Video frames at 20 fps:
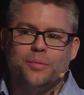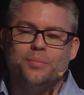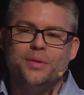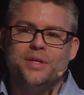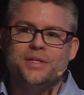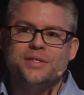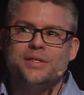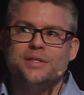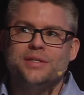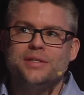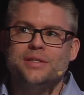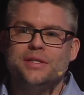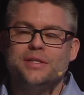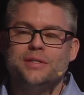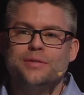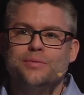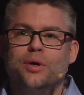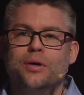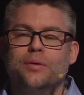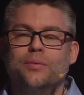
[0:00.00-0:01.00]

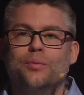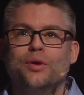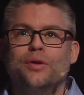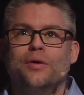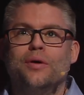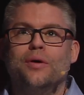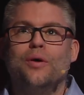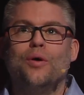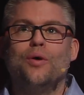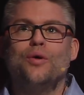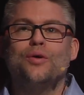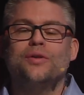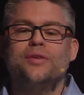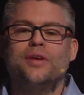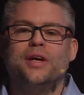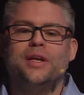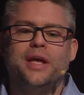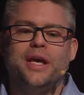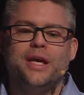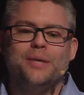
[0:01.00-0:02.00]
businesses, what Okta
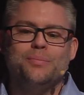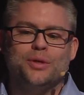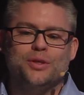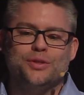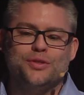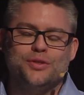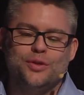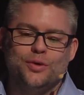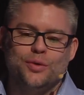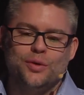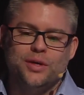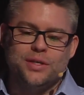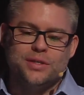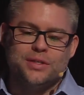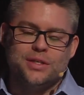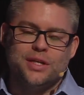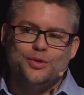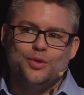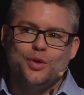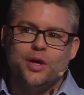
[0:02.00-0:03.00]
enables you is
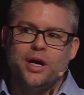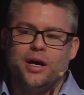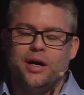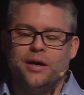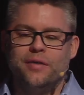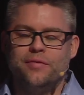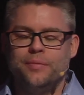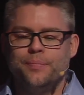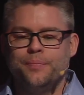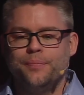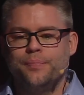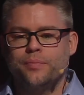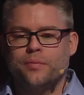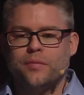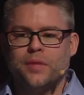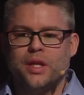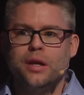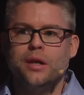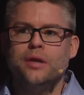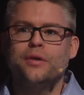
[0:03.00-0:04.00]
that you
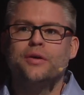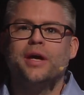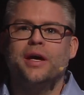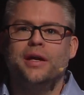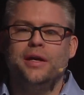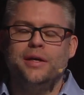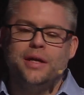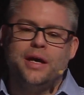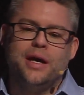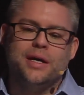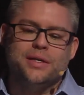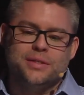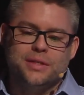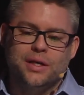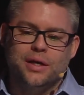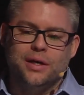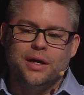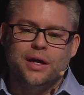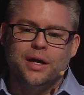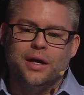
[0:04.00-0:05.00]
look at it as
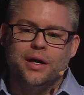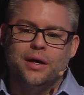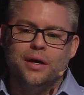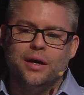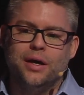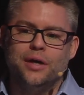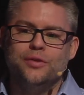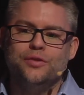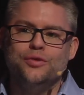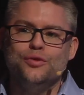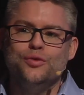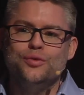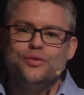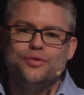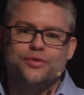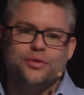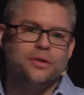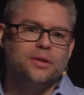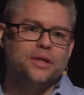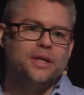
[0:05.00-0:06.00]
a
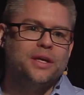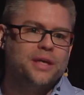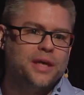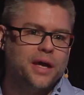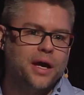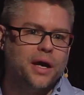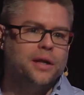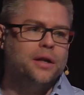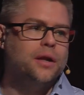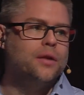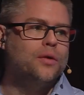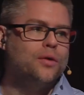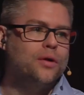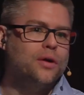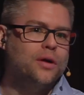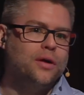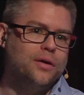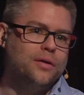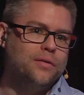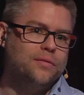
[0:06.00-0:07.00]
neutral catalog
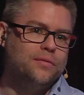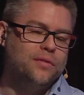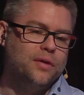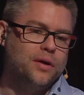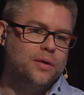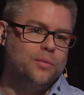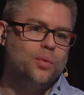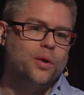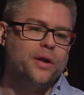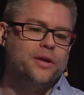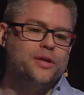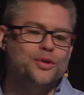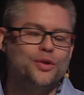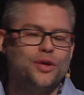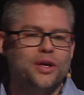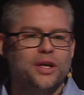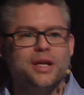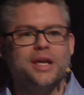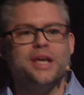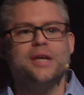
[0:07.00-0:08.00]
of where you
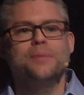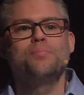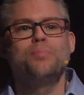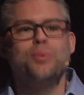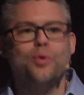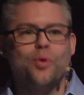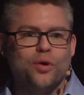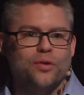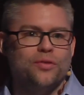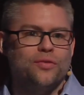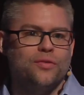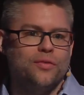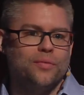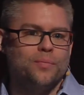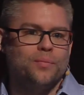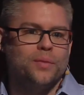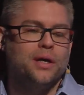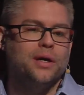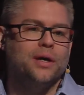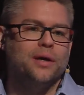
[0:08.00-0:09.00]
can import
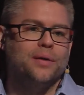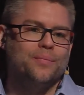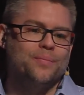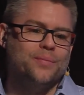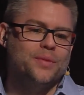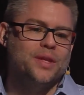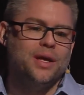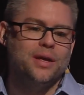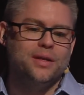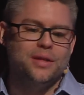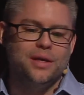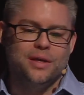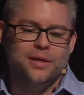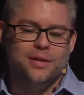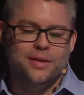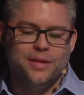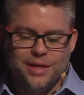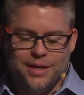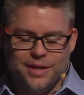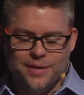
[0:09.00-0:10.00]

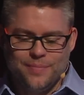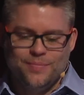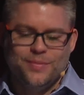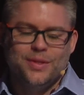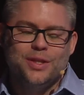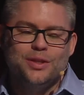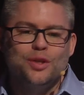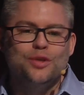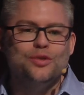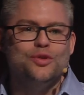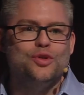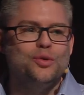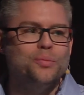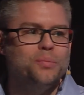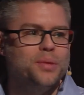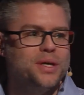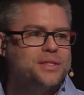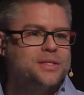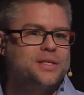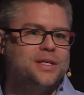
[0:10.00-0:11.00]
the new
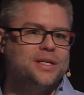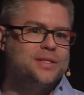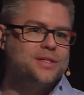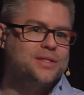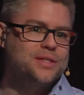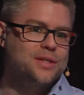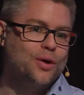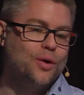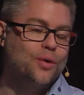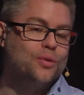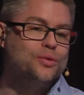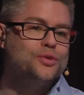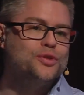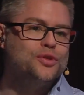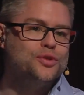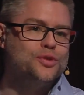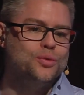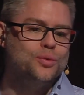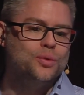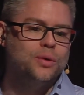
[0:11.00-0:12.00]
business
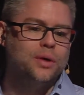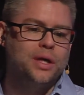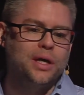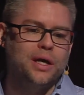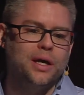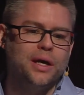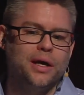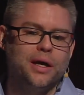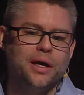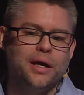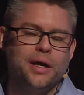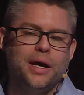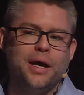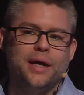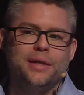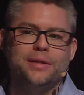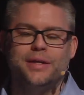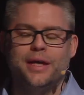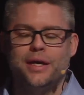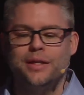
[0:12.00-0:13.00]
onto,
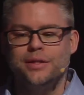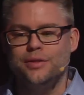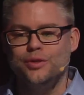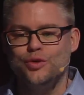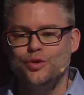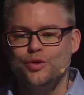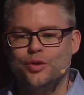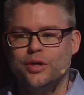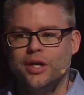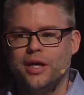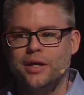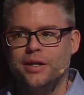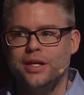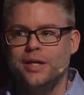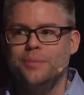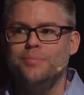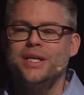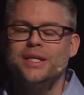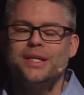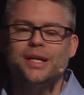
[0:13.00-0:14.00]
and then you can
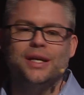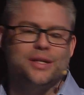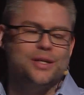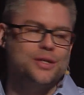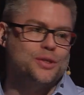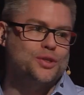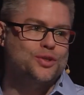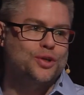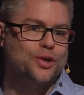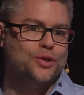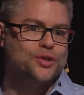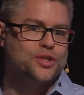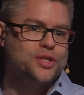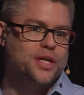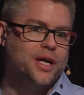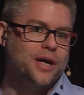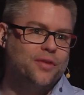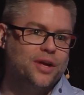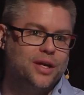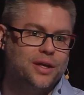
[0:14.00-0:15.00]
immediately start
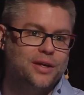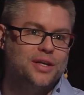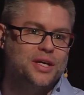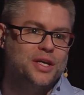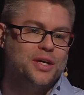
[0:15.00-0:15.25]
sharing